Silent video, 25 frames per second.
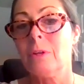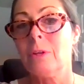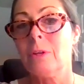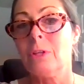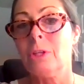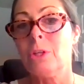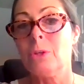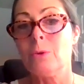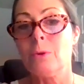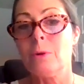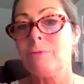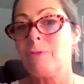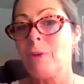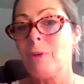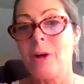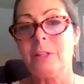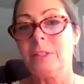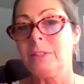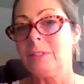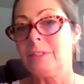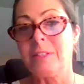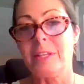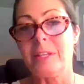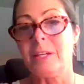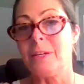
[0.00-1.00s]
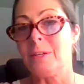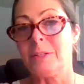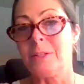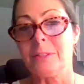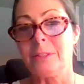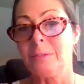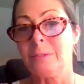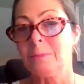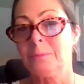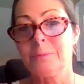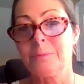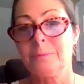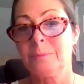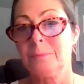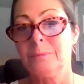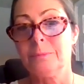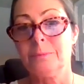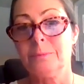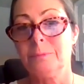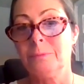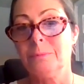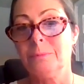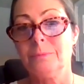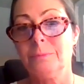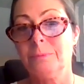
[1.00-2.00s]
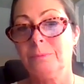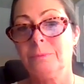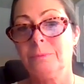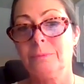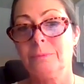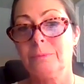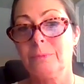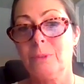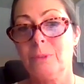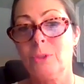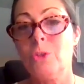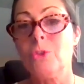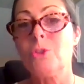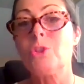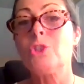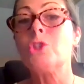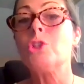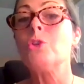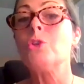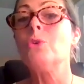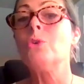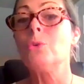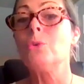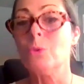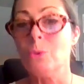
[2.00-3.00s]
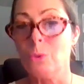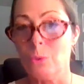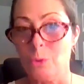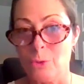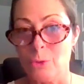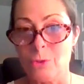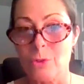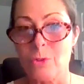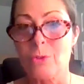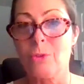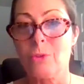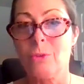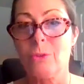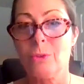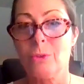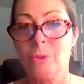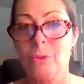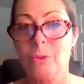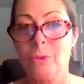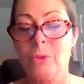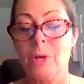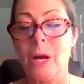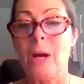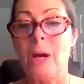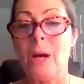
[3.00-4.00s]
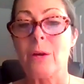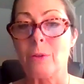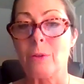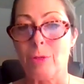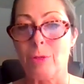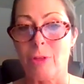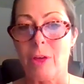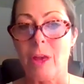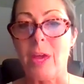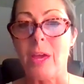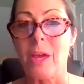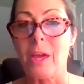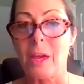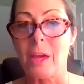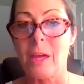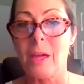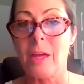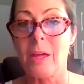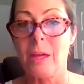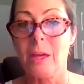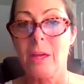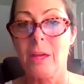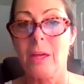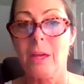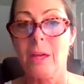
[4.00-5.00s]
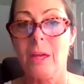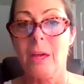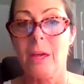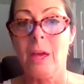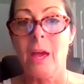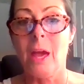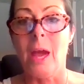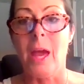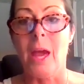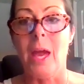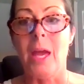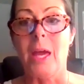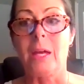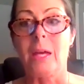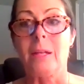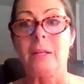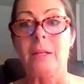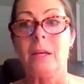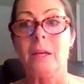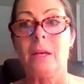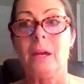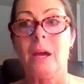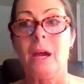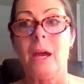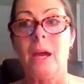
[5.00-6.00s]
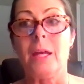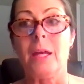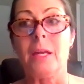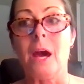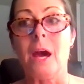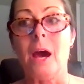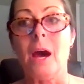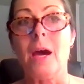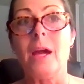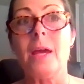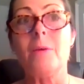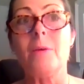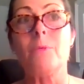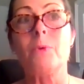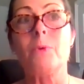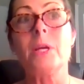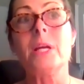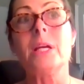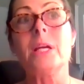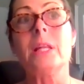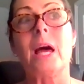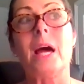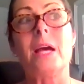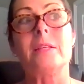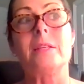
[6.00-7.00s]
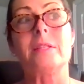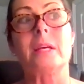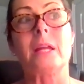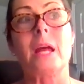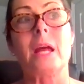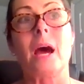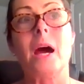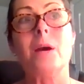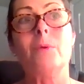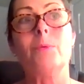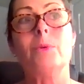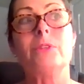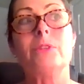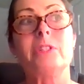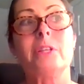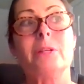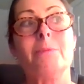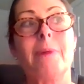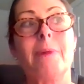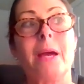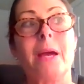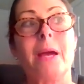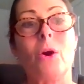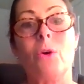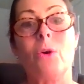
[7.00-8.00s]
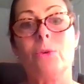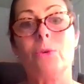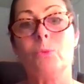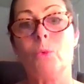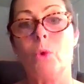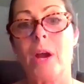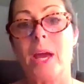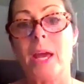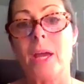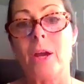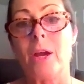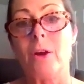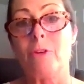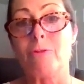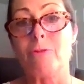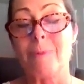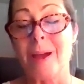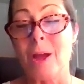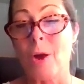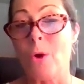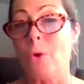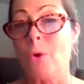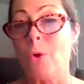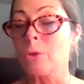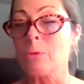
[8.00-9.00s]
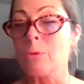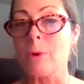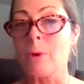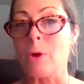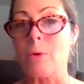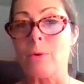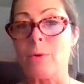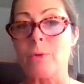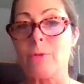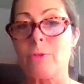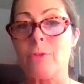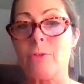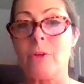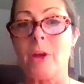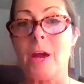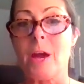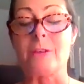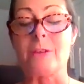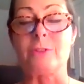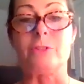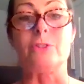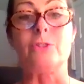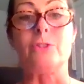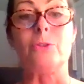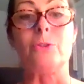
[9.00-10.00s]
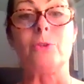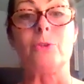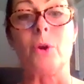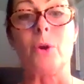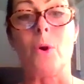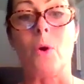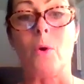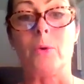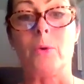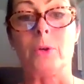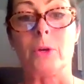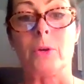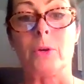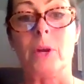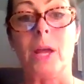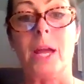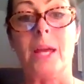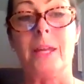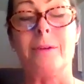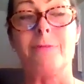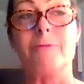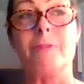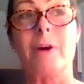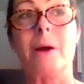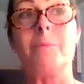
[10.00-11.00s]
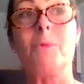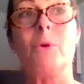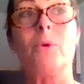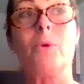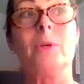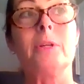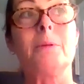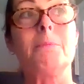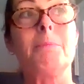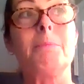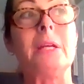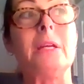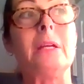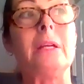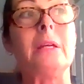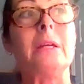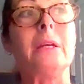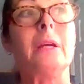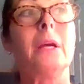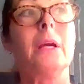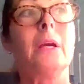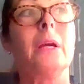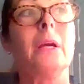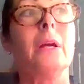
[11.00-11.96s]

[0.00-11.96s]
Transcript: you're a volunteer. You choose how to think. Mm-hmm. And I realized that I was in my own way of my own growth as a studio owner. And if I'm going to be,